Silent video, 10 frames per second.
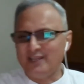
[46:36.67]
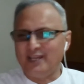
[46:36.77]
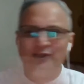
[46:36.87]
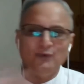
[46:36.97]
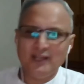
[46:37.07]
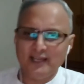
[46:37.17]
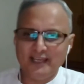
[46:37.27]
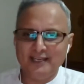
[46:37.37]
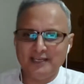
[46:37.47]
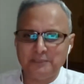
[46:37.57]
and you will
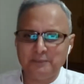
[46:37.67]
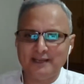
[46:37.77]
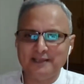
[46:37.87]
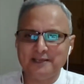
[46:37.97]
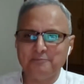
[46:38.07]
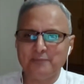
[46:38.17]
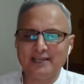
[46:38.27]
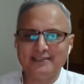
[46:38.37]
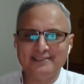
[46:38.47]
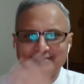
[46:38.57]
again ultimately come
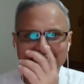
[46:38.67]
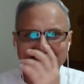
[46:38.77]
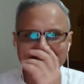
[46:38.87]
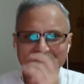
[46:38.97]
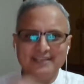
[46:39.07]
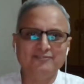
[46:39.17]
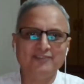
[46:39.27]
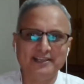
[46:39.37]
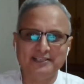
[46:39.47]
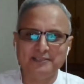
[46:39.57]
back here and
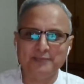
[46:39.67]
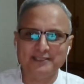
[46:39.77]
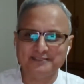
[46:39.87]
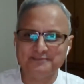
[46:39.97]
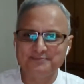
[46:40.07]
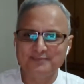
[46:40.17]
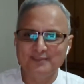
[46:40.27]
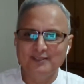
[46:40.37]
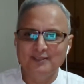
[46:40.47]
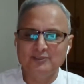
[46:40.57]
find it better
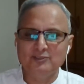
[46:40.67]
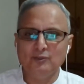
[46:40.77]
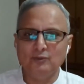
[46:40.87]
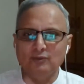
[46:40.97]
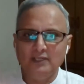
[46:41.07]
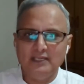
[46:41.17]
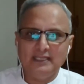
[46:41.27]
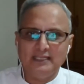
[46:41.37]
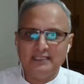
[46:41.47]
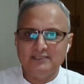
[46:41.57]
so
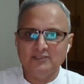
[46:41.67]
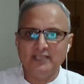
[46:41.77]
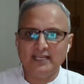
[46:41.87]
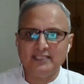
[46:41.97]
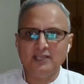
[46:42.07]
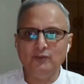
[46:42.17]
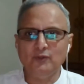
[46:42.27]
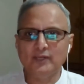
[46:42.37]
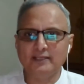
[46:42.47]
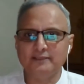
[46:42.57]
so that is how
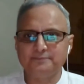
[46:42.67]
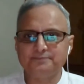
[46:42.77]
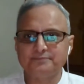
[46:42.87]
you can